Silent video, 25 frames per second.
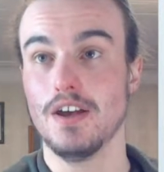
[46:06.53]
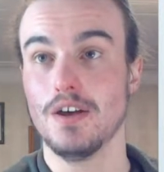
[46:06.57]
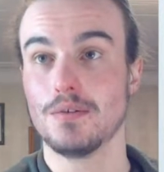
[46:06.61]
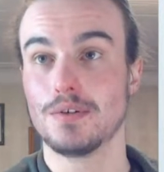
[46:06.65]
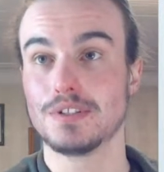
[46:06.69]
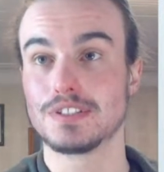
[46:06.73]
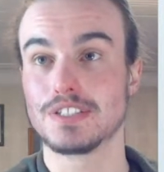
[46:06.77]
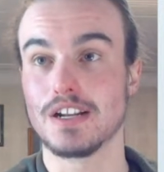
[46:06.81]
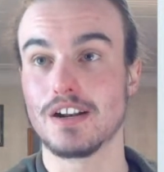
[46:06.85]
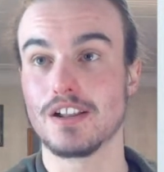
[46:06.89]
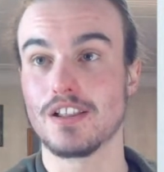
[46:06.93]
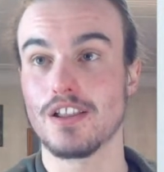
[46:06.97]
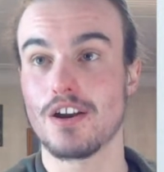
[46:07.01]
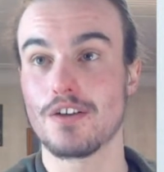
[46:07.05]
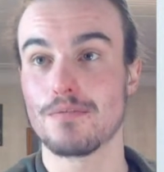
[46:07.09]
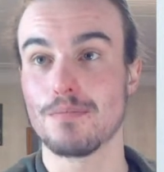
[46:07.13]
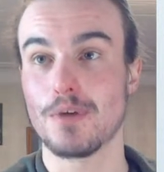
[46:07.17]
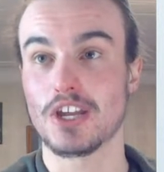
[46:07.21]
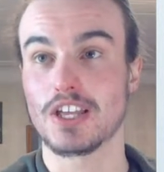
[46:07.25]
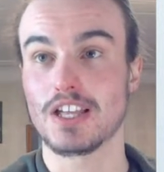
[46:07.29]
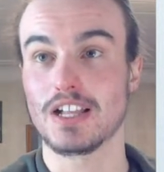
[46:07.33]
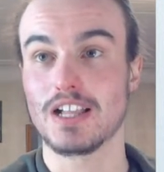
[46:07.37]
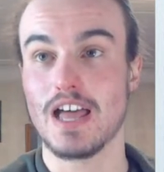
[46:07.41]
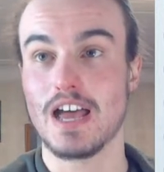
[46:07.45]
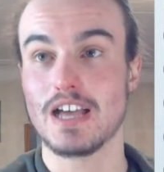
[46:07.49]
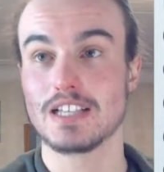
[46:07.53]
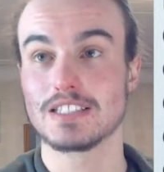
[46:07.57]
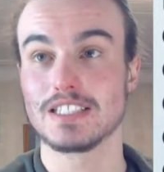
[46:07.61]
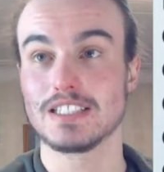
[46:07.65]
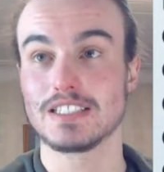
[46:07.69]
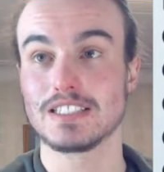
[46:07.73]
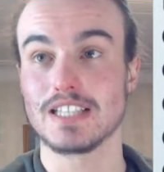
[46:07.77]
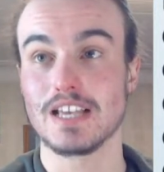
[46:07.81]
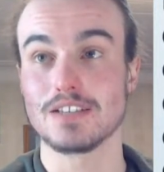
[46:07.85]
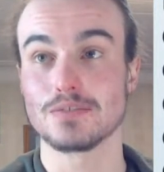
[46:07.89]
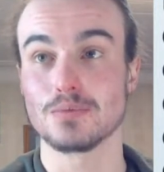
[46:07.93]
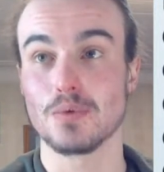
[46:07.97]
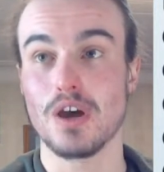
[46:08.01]
was in a lot of my
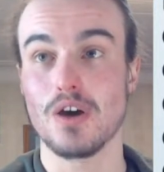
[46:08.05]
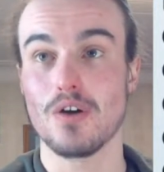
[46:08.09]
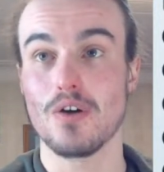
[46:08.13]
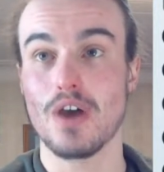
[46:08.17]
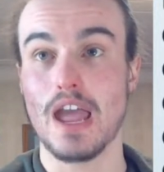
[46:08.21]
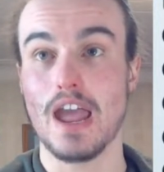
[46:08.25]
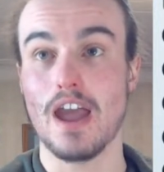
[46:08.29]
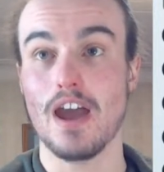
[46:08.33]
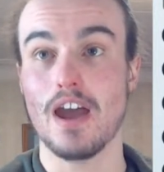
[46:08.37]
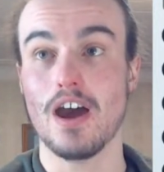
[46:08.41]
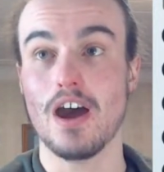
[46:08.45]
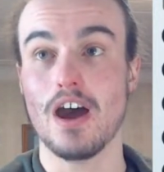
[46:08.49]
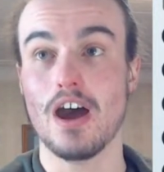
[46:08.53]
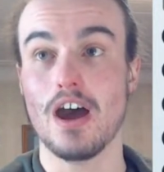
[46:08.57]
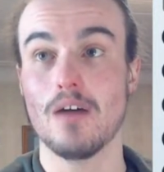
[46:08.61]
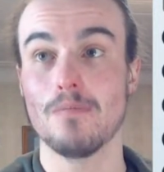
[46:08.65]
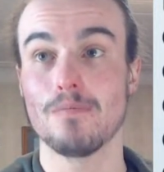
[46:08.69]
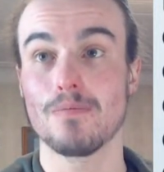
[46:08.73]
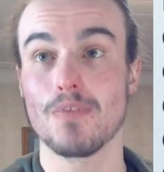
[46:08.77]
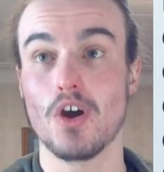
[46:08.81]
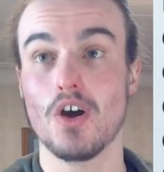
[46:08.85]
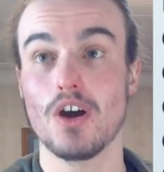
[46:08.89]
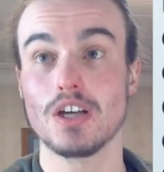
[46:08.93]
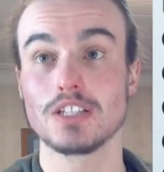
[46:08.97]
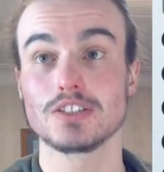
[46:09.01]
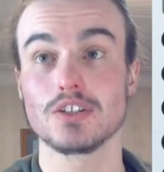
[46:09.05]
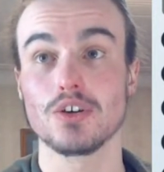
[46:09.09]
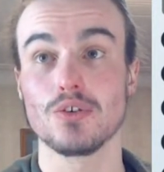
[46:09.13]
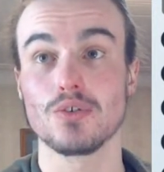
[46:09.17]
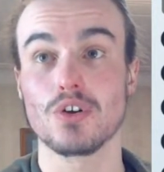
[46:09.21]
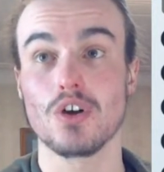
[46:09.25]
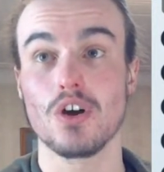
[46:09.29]
classes as well at high school,